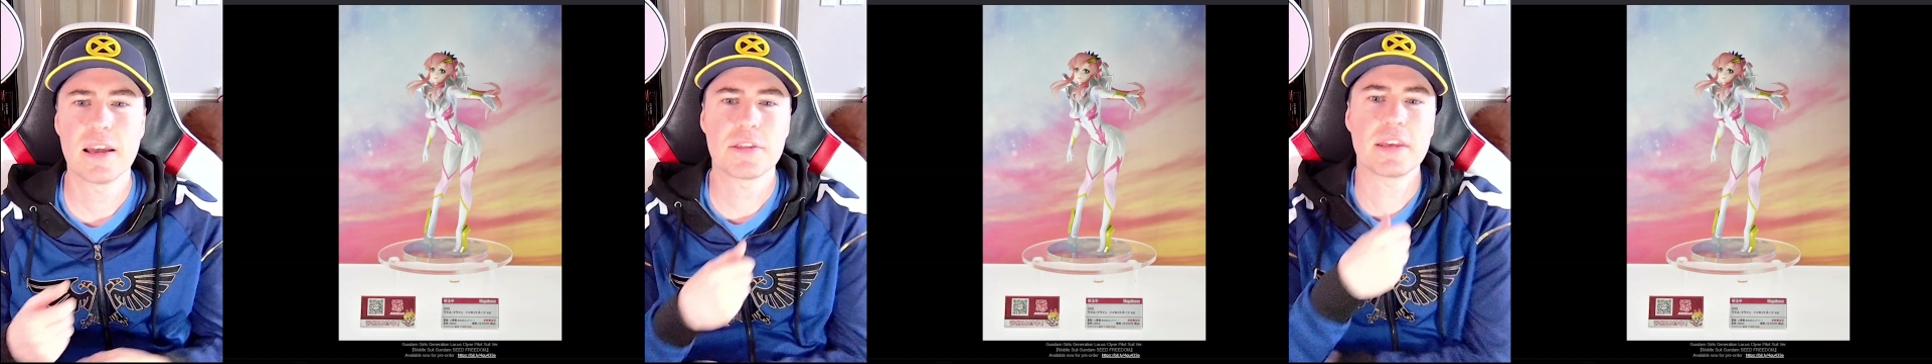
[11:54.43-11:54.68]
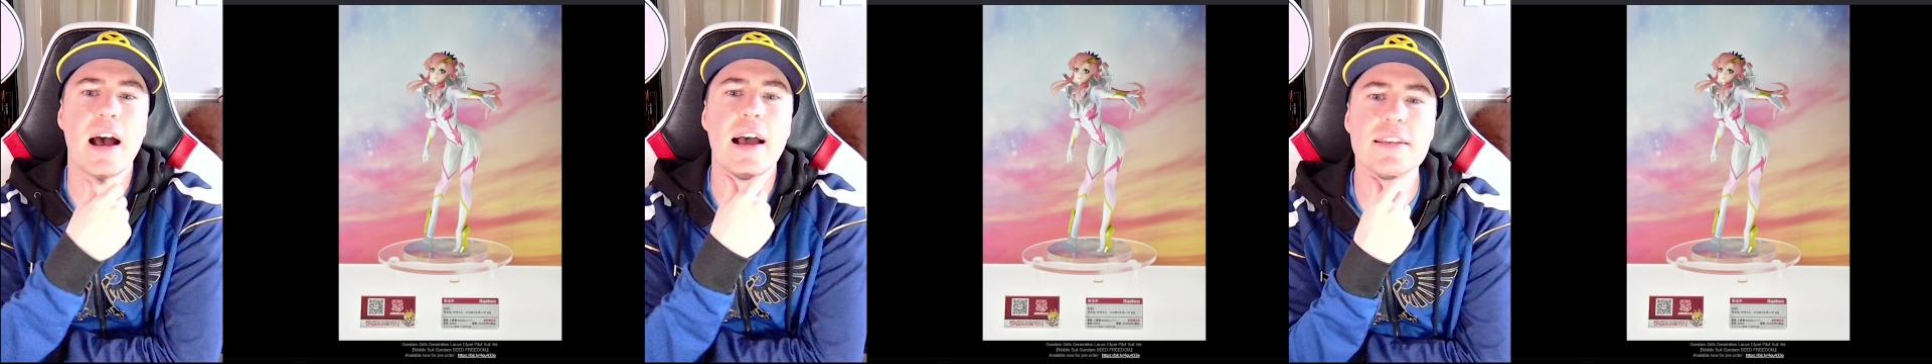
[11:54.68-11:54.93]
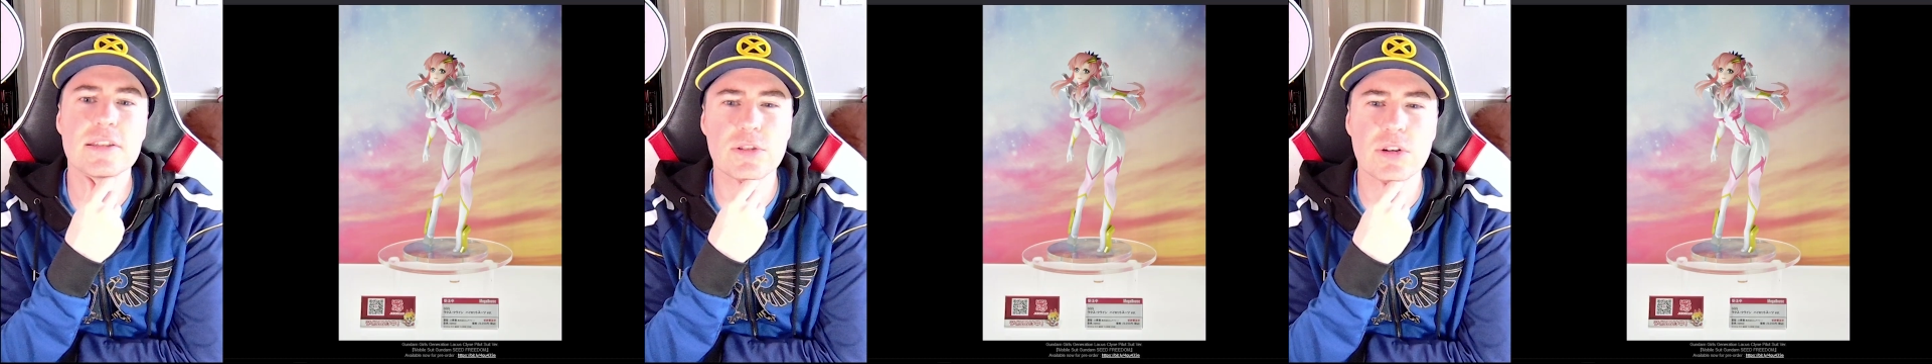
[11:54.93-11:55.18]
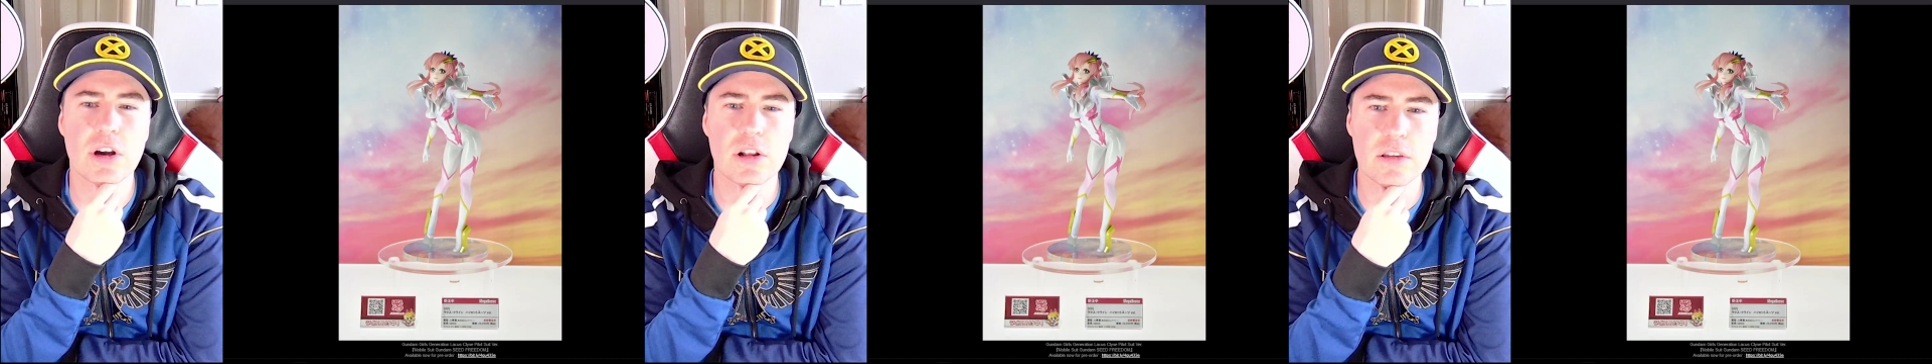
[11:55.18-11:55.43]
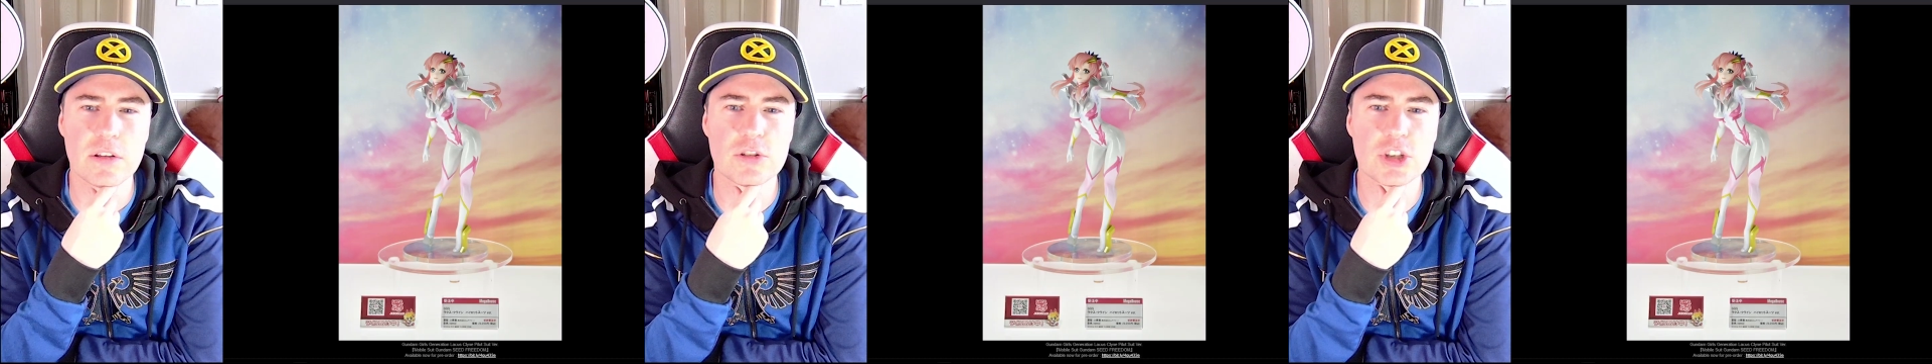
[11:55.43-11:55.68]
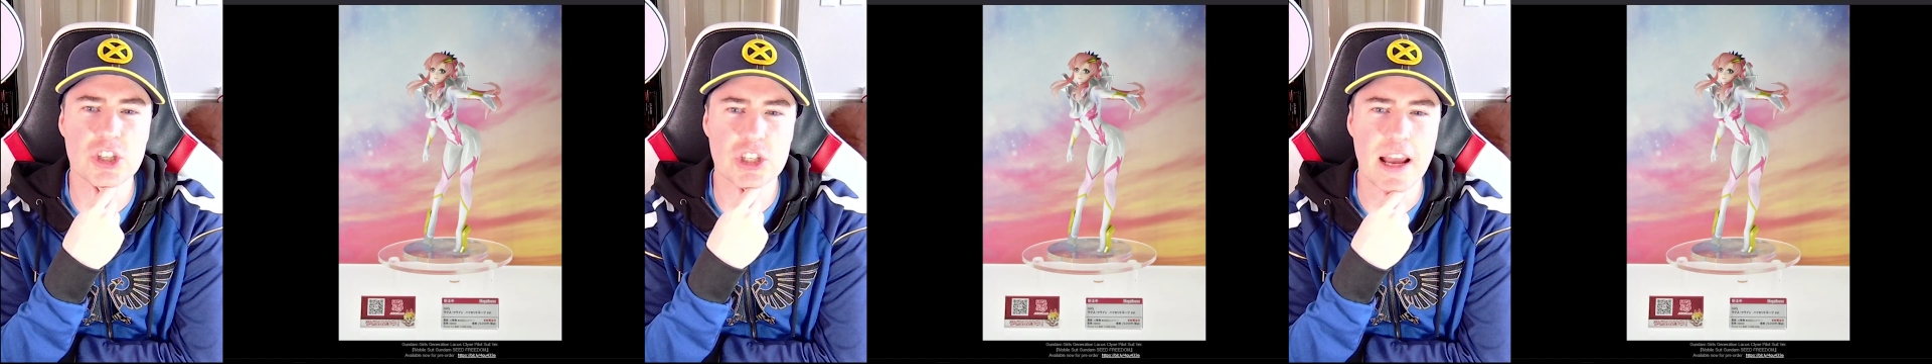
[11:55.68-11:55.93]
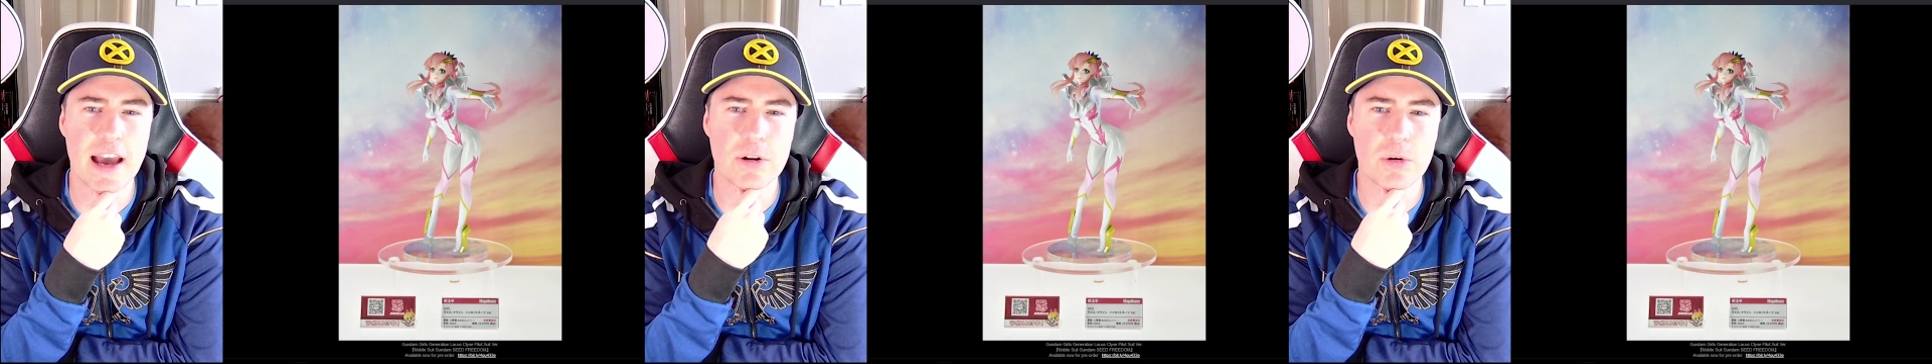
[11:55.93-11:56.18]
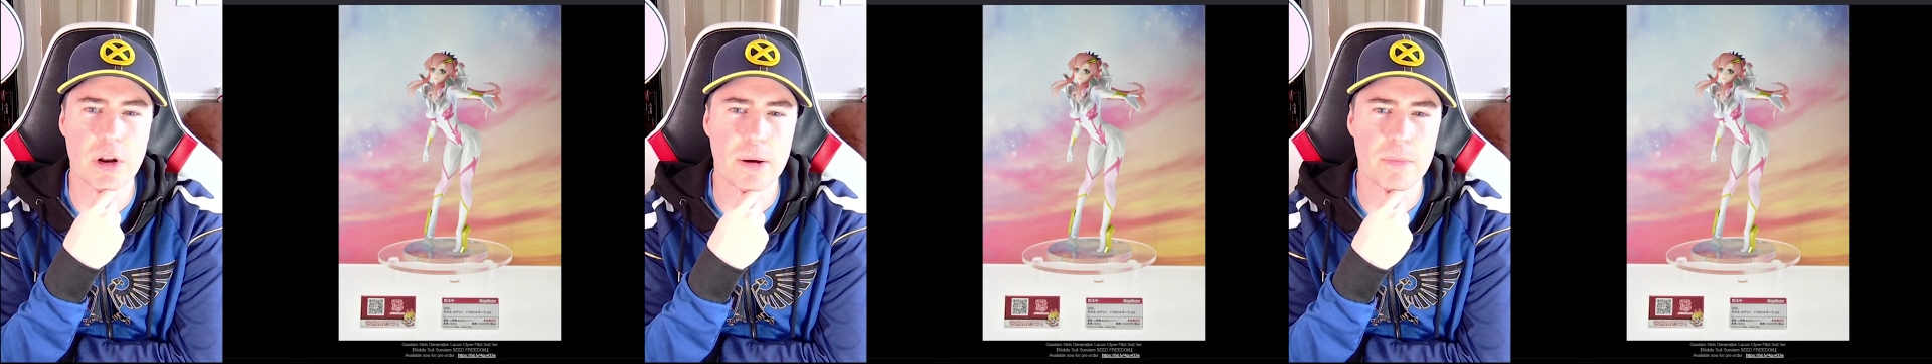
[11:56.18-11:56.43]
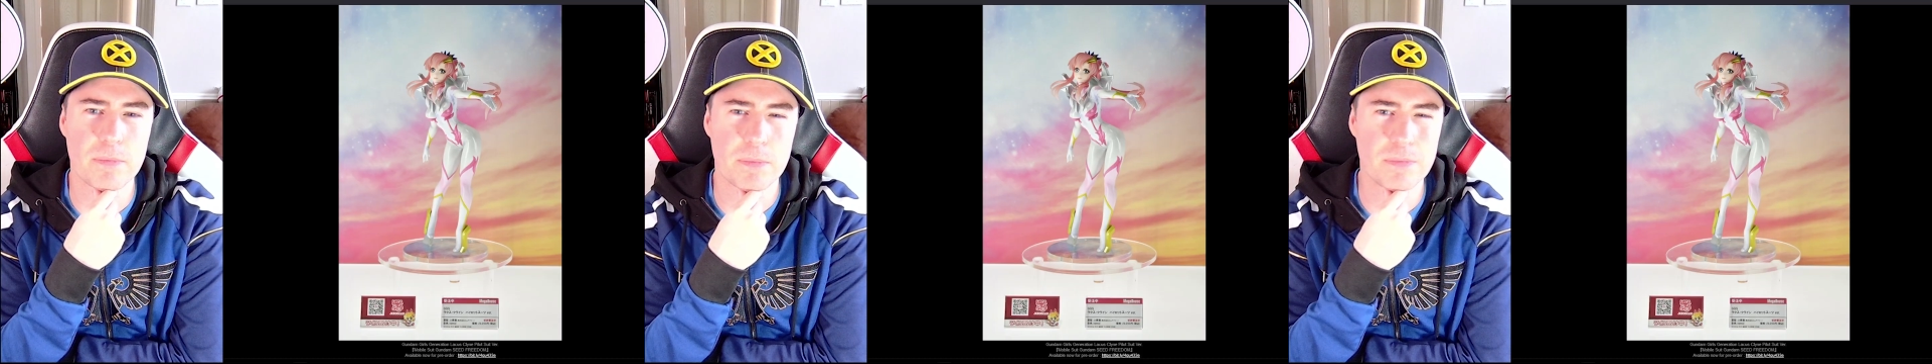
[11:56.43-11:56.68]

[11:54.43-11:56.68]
The eyes look a little shadowed up,